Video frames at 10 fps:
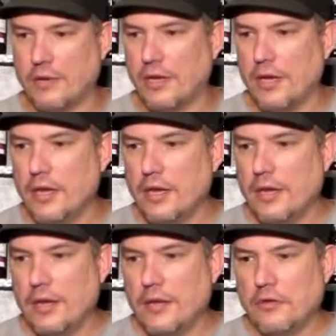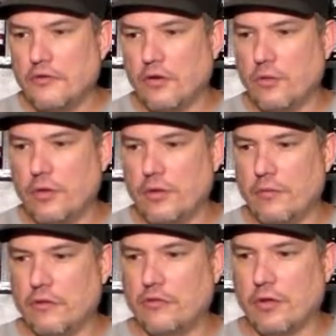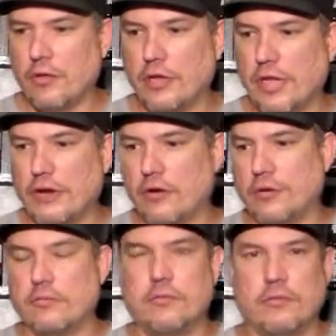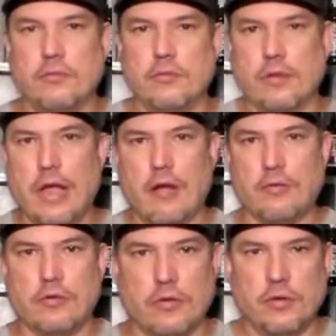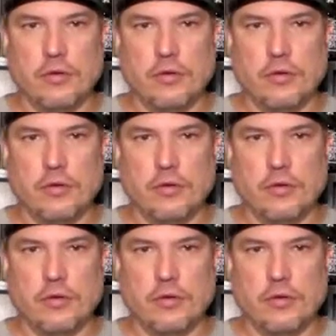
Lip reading: But so we slowly let her out